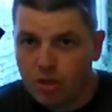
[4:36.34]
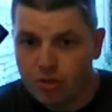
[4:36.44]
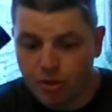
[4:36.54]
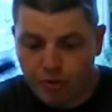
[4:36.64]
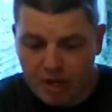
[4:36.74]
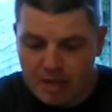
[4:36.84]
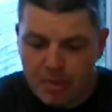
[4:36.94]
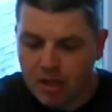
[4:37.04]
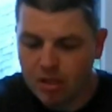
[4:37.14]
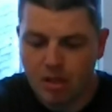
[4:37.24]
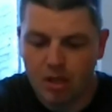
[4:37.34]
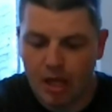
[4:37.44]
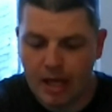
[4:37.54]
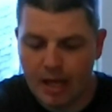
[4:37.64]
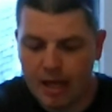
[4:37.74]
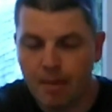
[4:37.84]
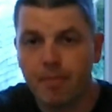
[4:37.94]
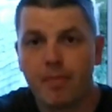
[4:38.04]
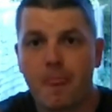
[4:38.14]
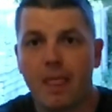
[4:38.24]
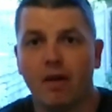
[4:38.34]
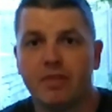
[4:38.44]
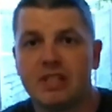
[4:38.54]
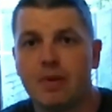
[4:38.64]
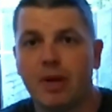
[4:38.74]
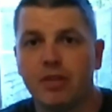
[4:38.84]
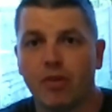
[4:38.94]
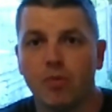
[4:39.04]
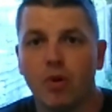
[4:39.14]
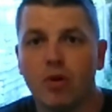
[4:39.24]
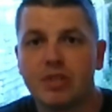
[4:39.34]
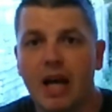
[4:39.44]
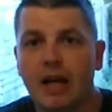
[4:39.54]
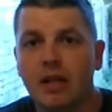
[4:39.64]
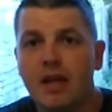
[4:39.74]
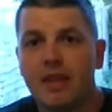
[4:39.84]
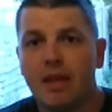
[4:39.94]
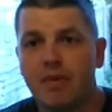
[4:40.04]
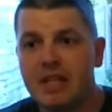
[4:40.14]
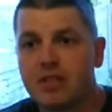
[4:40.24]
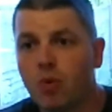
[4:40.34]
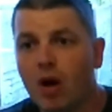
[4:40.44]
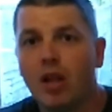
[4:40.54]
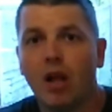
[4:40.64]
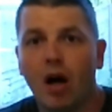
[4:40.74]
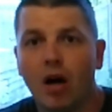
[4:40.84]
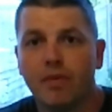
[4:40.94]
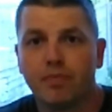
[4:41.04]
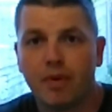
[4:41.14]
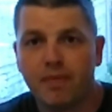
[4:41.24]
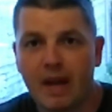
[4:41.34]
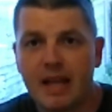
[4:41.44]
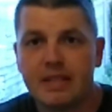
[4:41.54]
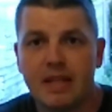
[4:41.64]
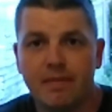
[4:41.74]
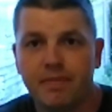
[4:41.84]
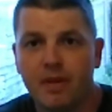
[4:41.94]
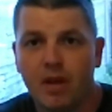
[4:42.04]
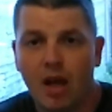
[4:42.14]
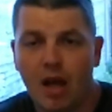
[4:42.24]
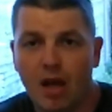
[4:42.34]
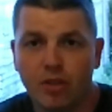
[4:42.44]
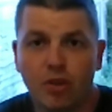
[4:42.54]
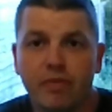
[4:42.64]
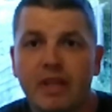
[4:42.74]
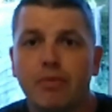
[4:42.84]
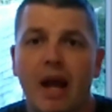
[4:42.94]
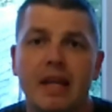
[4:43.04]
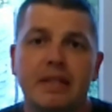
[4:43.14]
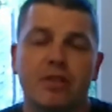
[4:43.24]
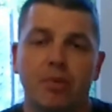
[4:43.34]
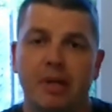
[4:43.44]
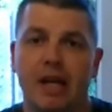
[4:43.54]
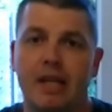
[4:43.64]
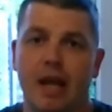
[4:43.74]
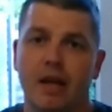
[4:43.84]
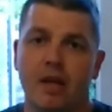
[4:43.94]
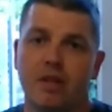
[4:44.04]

Sun cream. Obviously, when you're on the water, there is quite a lot of reflective UV rays coming at you.